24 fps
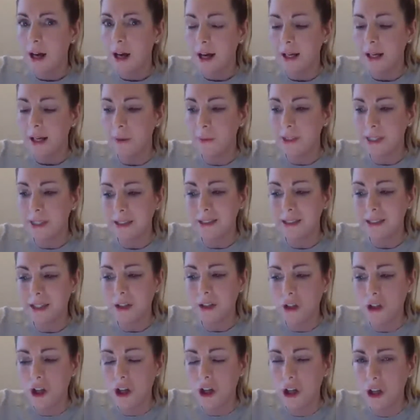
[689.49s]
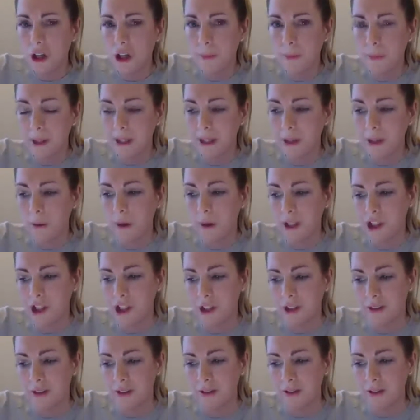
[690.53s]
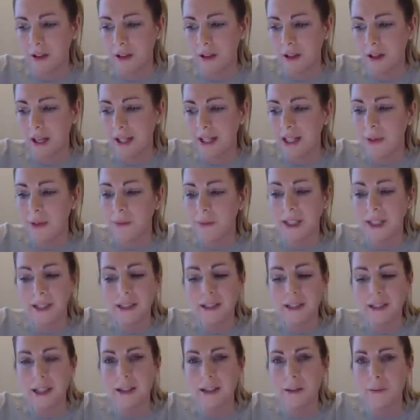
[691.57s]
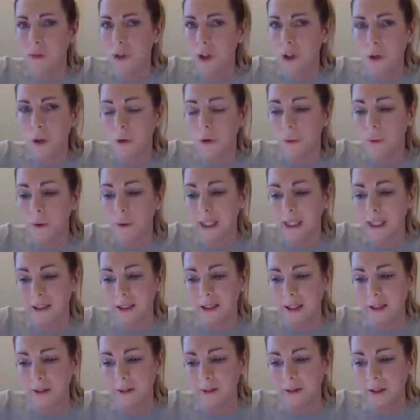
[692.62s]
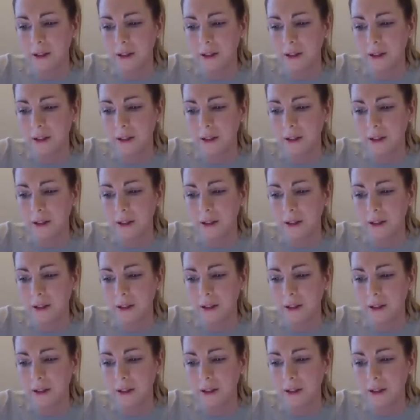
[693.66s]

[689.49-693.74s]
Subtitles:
He was asking too many questions, and he was asking them too quickly.